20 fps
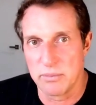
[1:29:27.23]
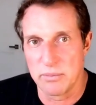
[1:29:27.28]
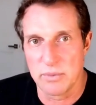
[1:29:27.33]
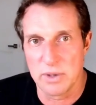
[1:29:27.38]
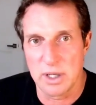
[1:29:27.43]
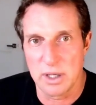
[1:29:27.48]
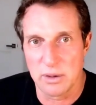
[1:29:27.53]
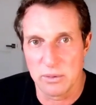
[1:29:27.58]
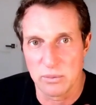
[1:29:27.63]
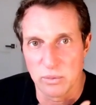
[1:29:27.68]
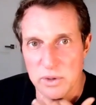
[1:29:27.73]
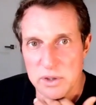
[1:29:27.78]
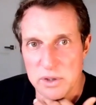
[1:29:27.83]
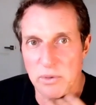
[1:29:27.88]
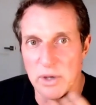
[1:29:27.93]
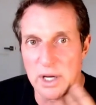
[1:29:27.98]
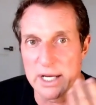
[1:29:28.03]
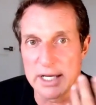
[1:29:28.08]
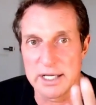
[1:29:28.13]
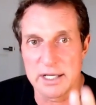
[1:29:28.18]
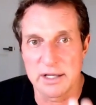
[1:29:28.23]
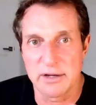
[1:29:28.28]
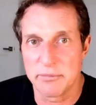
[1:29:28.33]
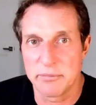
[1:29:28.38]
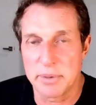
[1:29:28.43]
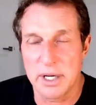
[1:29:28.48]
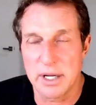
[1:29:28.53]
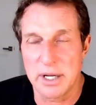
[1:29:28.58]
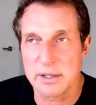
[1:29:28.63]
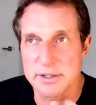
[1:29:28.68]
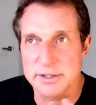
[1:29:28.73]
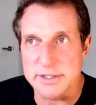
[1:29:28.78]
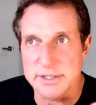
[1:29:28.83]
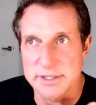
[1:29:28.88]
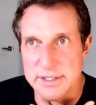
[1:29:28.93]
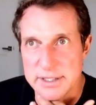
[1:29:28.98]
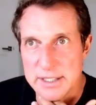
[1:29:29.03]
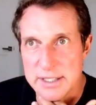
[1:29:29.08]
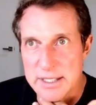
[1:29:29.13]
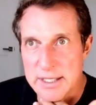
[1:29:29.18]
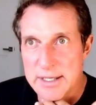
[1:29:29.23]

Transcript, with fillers: uh, rewriting of policy